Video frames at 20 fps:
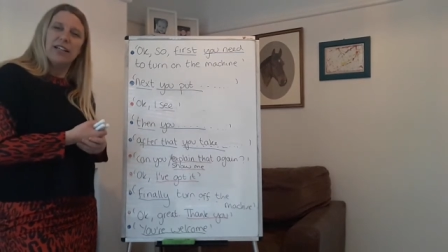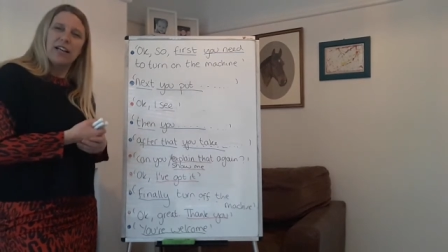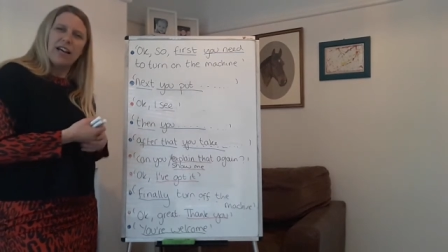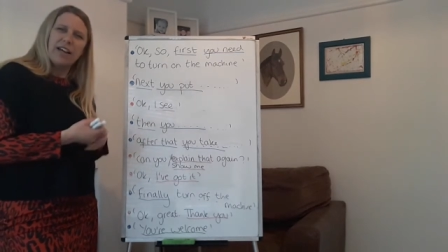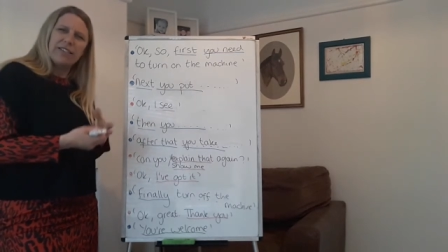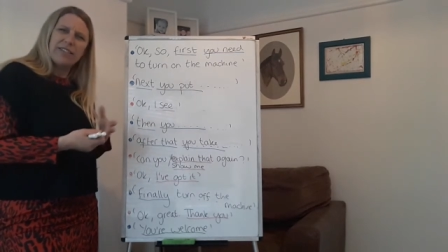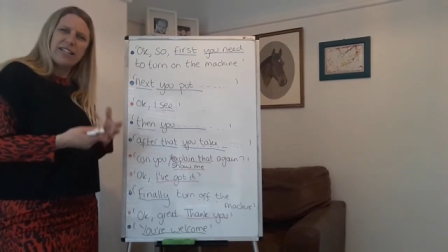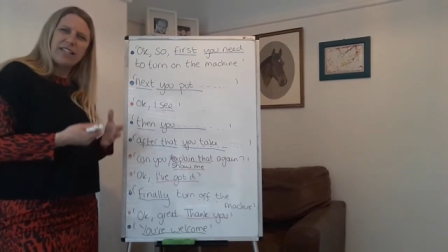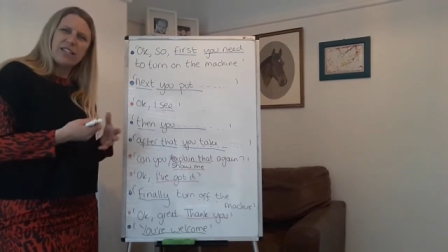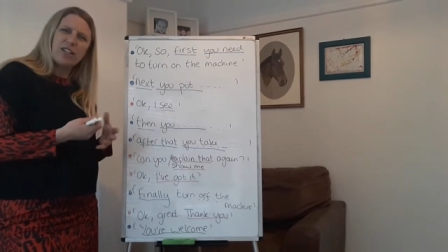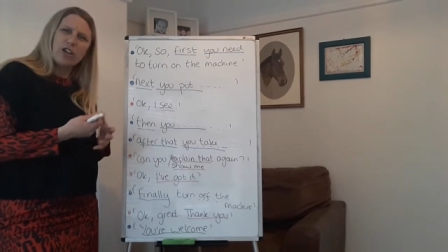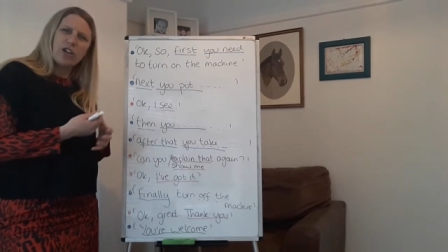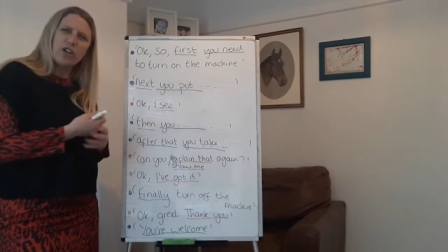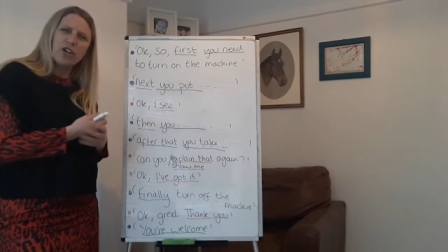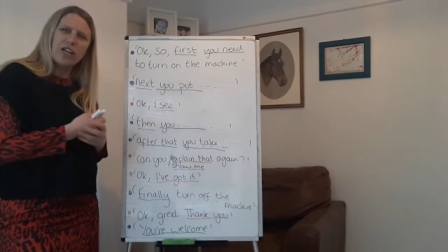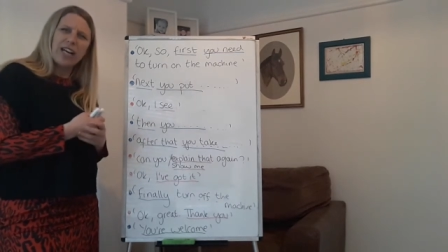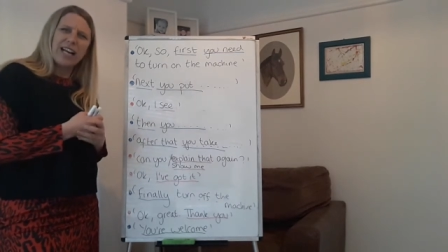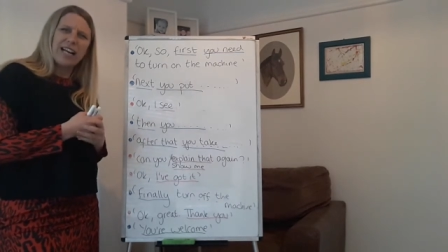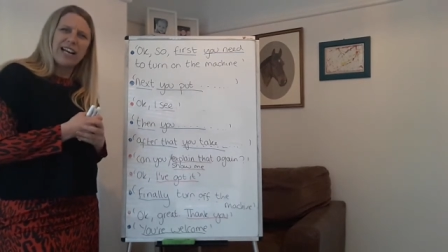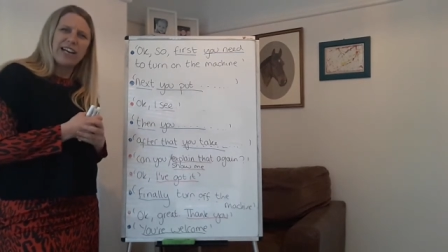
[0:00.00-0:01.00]
And these are
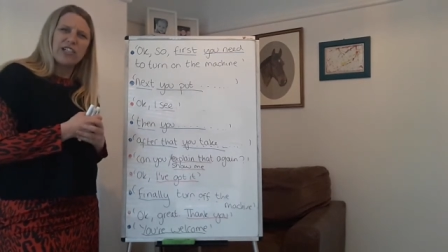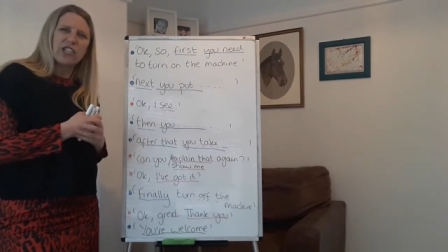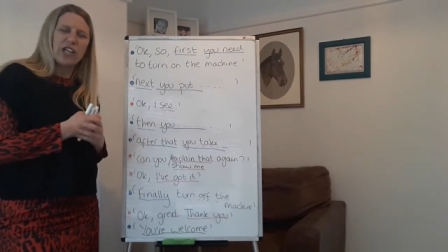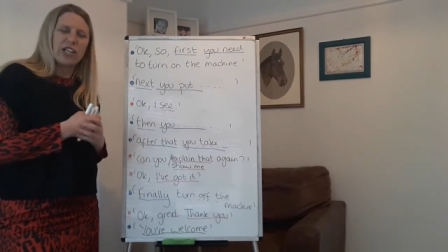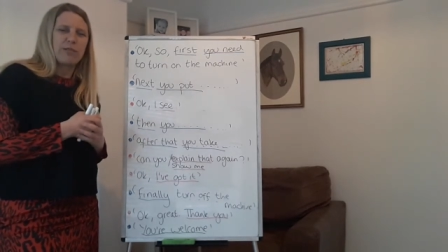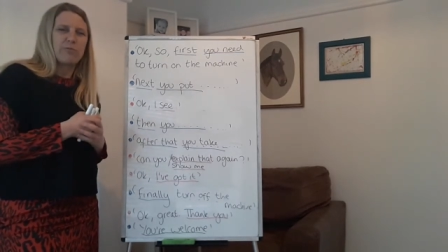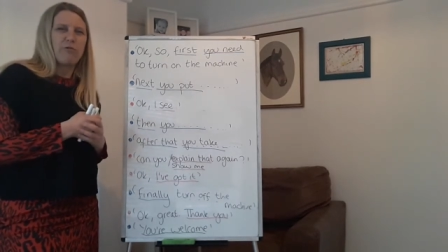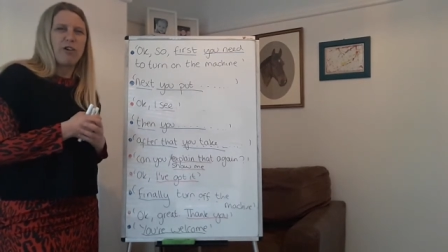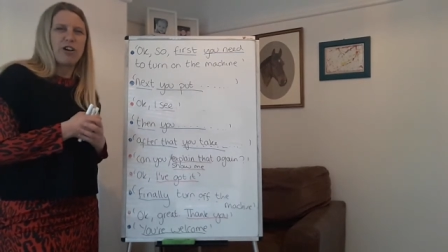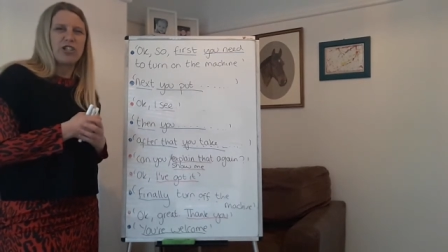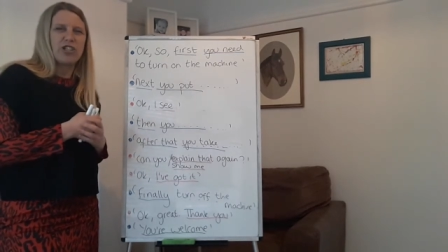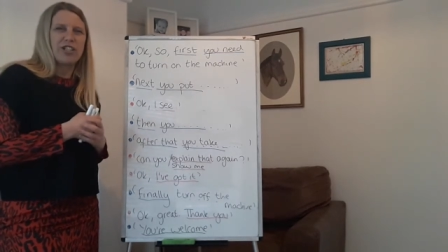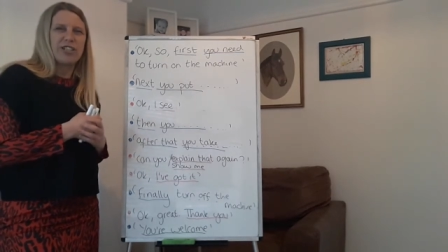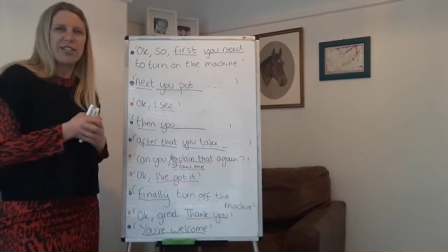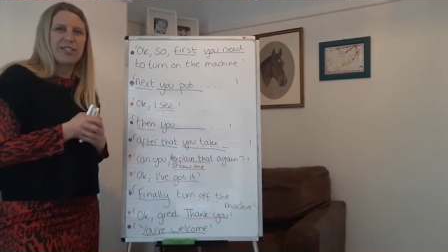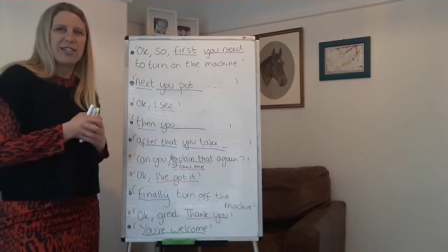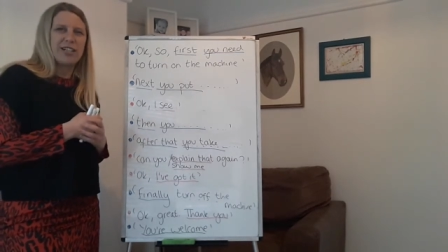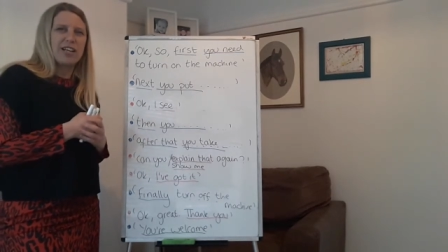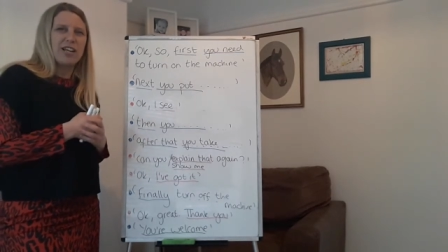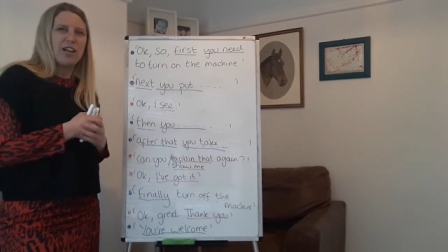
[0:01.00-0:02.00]
good English
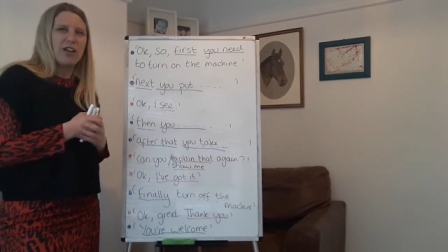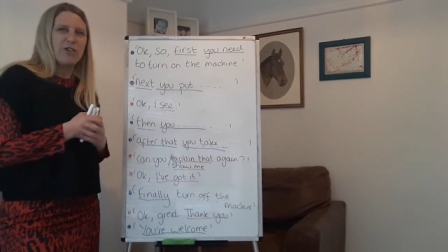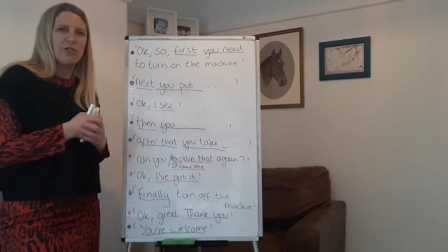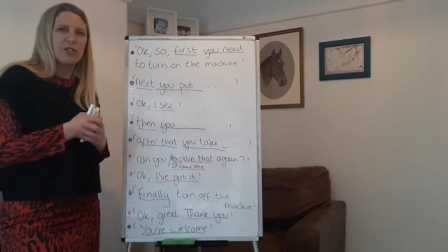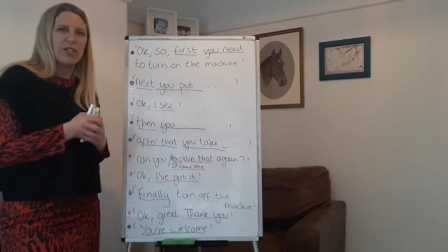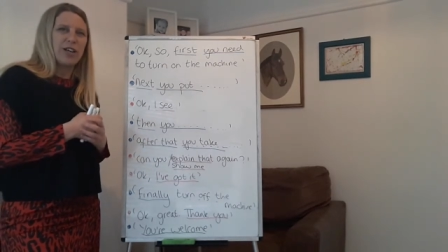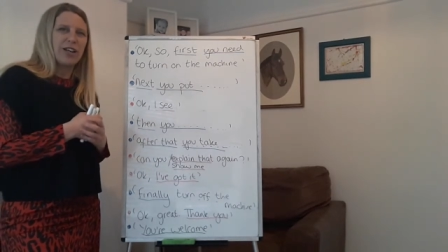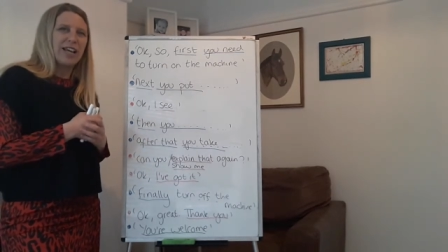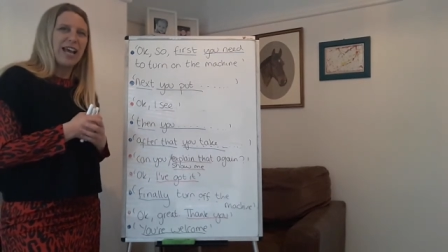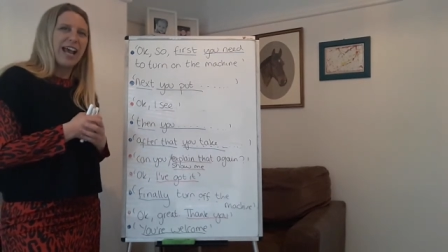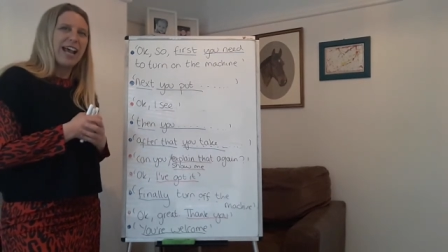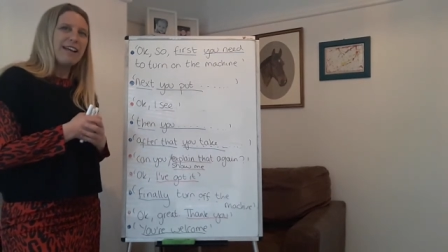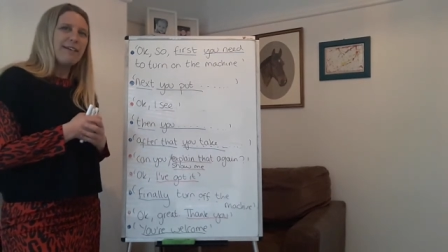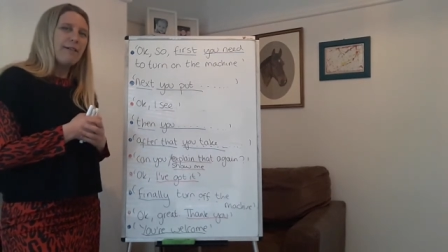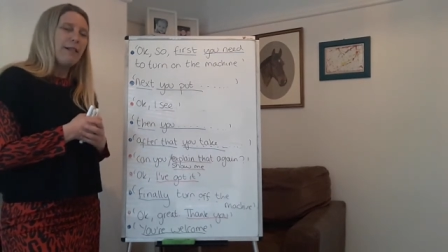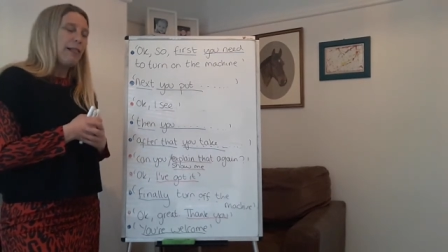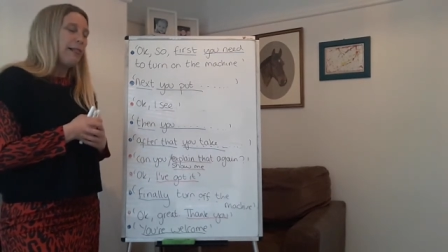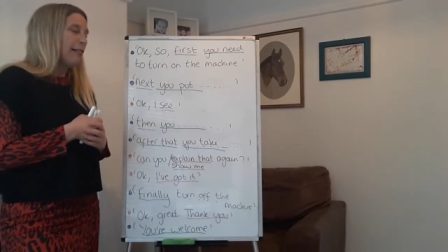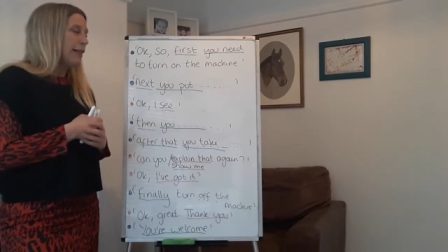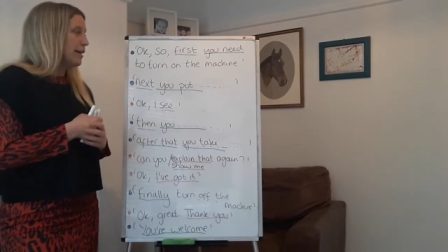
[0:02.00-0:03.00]
expressions to use, okay?
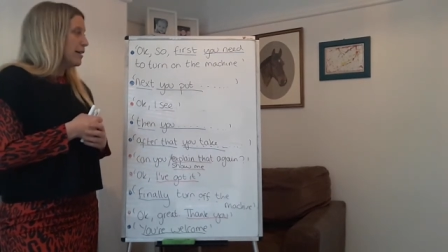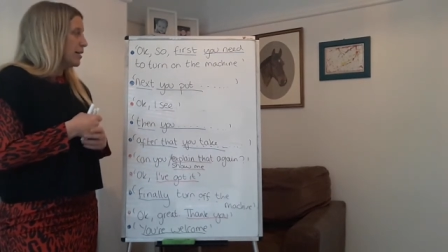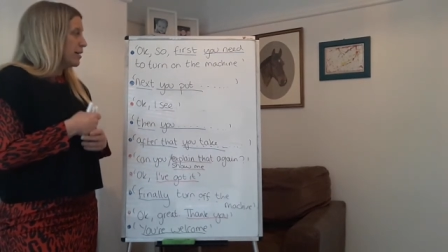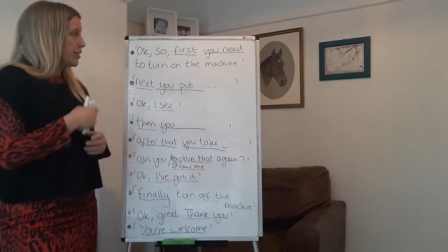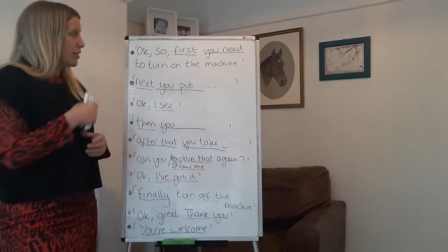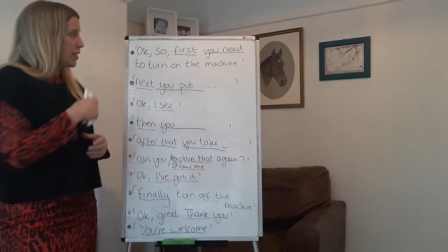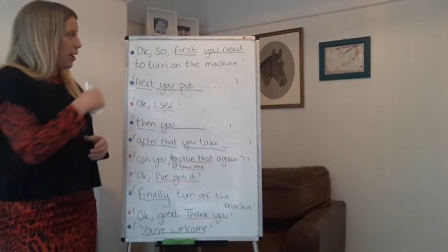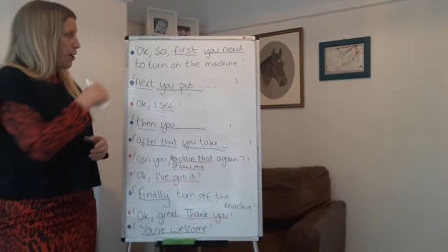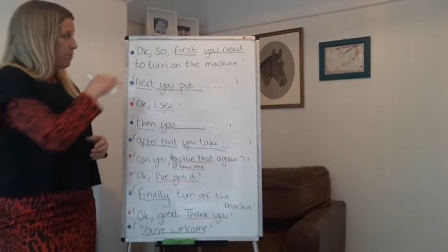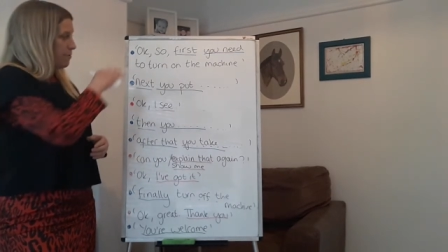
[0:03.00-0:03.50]
So